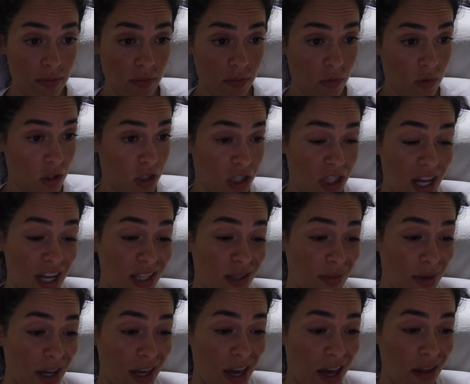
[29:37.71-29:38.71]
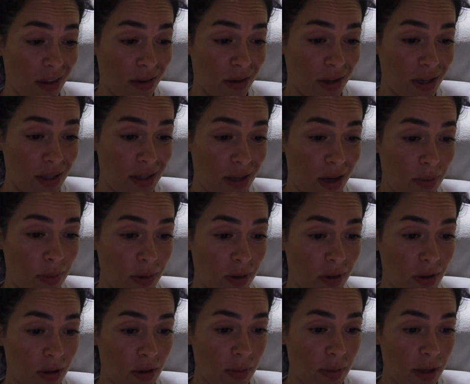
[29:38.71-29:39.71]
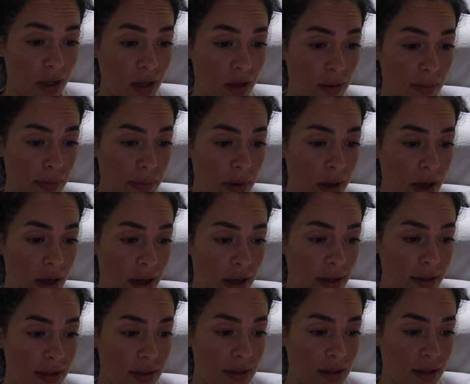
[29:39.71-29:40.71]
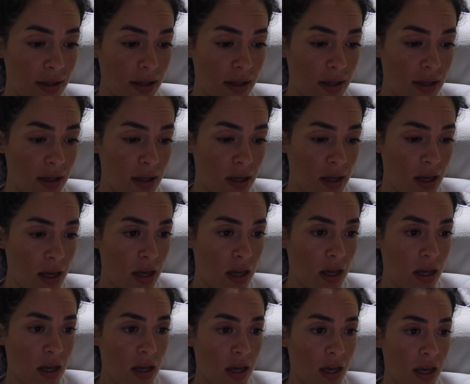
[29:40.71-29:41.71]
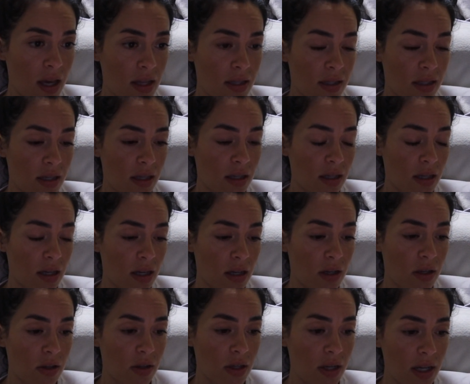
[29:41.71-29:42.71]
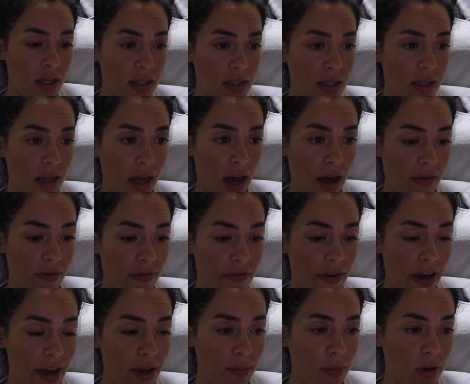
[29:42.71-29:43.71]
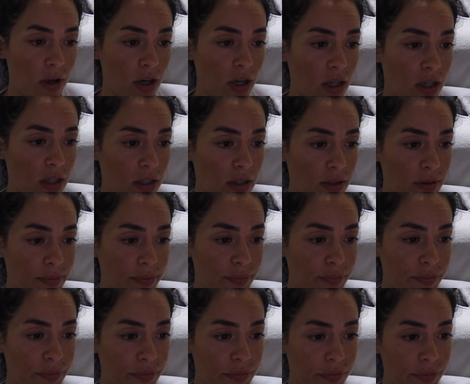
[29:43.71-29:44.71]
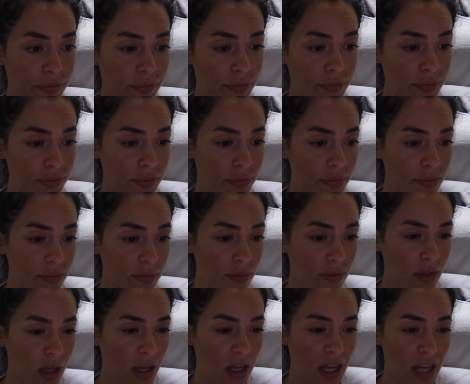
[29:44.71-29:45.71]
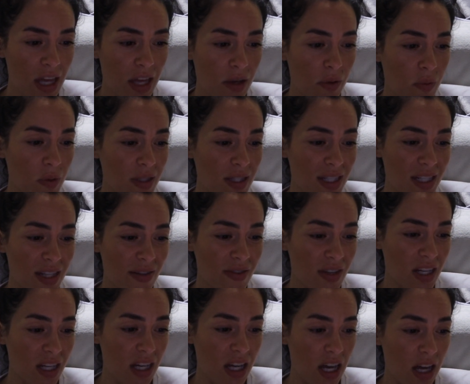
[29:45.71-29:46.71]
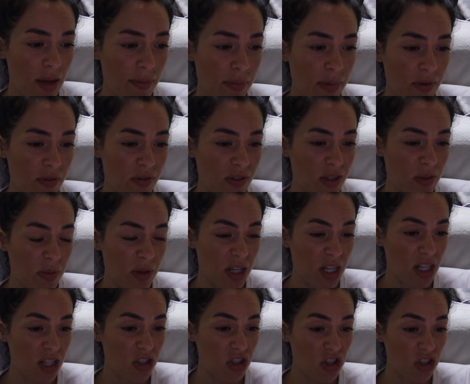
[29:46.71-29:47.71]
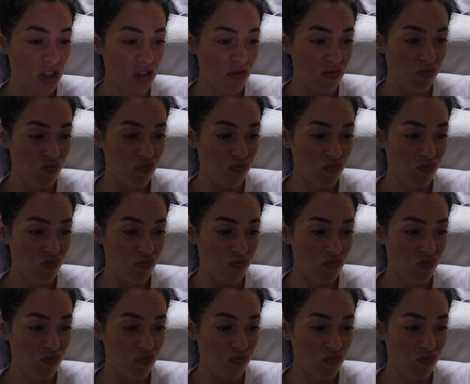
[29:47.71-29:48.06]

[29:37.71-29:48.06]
which takes my calories up a little bit, but it's gonna increase that fiber. It wasn't even a cup of spinach.